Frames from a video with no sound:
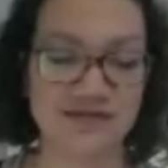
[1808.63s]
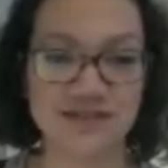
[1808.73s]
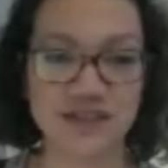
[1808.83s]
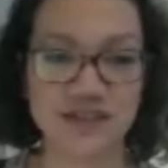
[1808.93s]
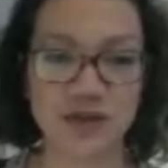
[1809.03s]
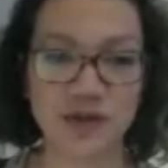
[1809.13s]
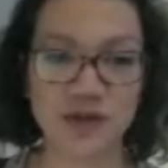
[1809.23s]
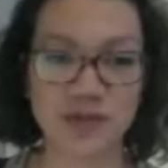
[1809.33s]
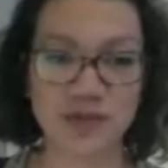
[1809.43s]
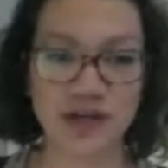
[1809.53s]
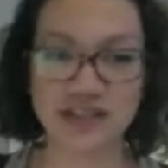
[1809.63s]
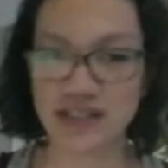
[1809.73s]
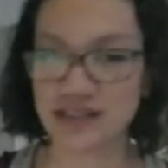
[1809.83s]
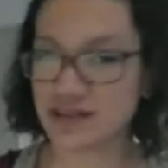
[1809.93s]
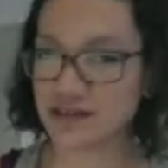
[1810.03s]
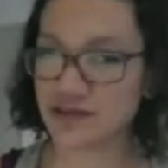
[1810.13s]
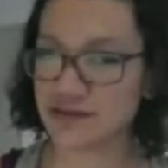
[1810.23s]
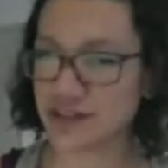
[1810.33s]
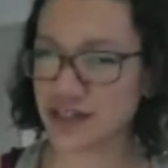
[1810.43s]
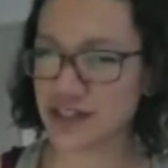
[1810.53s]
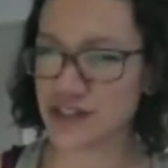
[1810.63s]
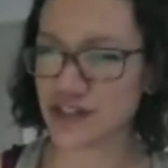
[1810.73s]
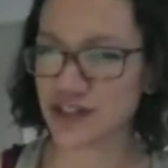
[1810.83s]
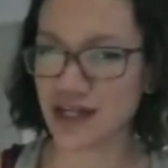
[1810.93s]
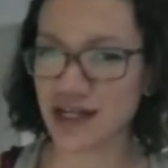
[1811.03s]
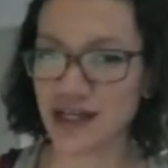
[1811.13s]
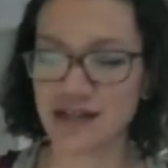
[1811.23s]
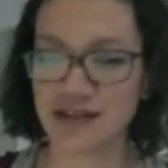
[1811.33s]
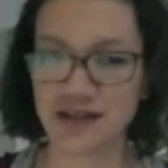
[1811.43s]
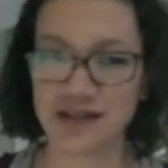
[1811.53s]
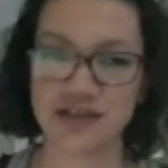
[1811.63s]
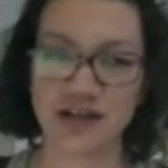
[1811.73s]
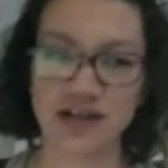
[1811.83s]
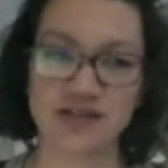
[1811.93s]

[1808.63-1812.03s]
your project and you're not sure that I saw it,